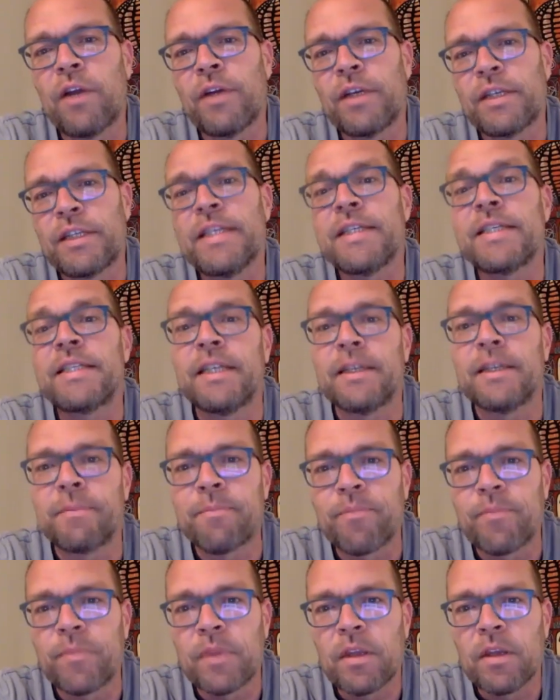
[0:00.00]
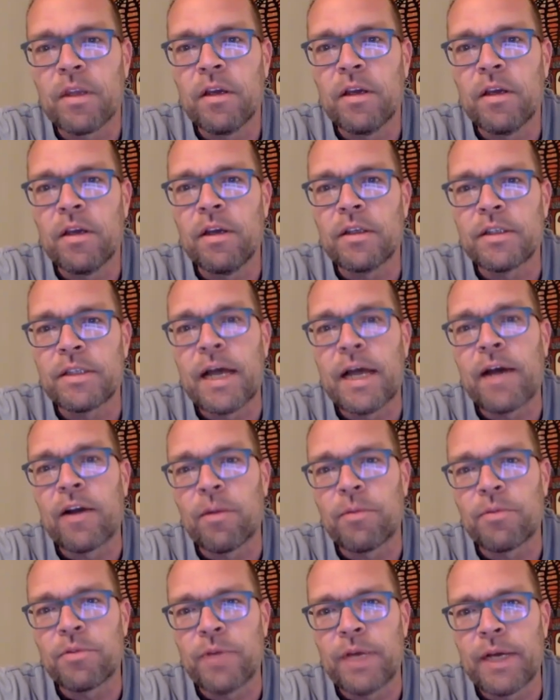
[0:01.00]
existing
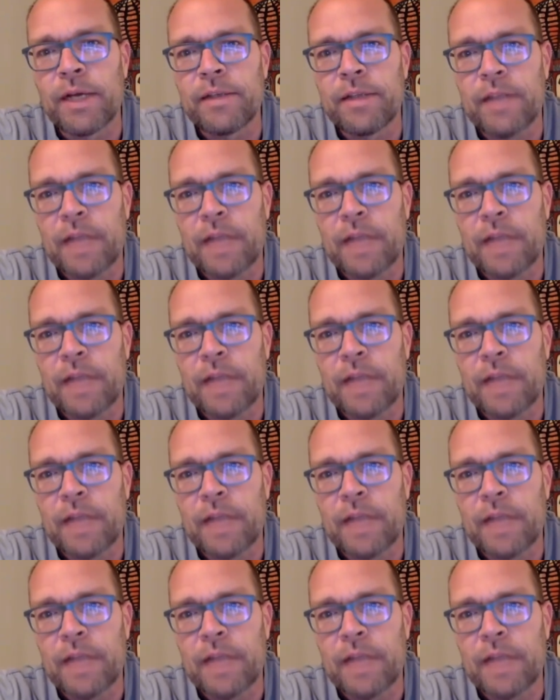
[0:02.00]
startups, right?